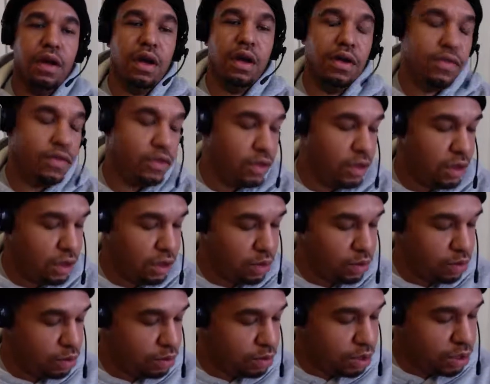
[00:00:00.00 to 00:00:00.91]

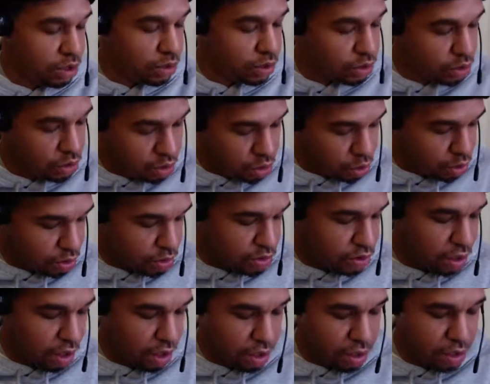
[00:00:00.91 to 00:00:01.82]
Everything will be going
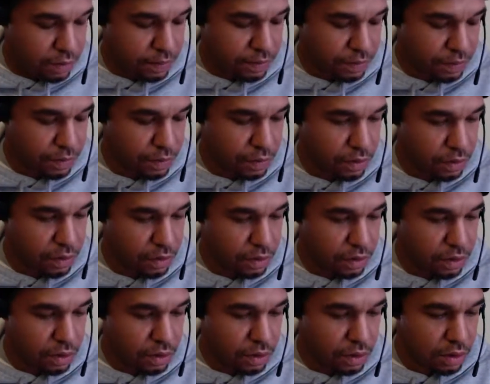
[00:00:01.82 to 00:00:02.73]
towards our
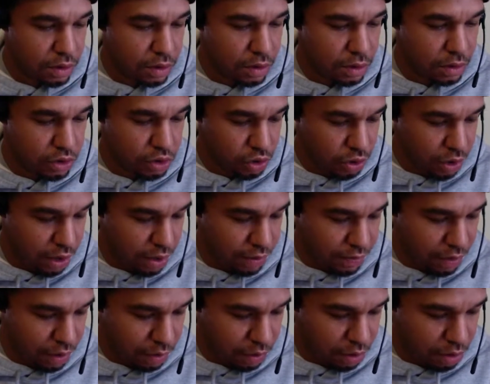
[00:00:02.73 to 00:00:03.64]

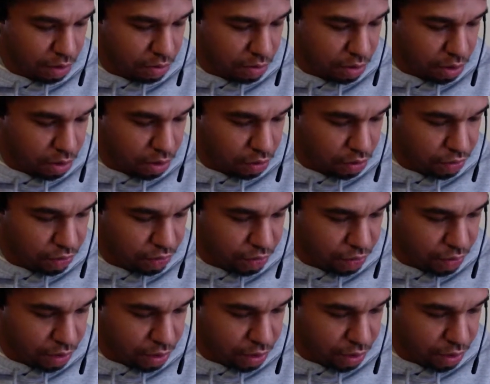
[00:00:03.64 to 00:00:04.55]
drive that we're gonna be doing
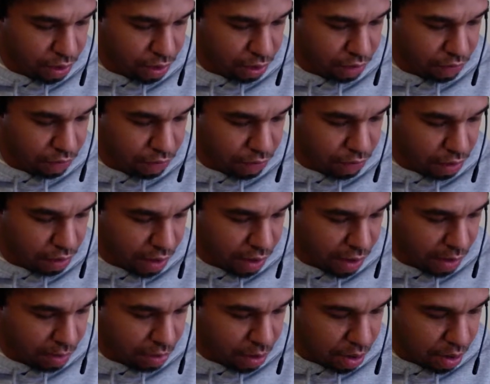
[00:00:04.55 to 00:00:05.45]
for the kids for the
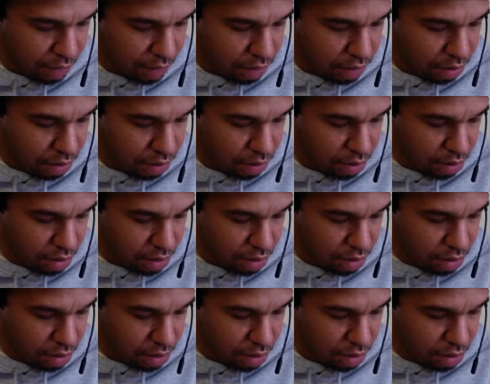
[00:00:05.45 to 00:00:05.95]
nonprofit.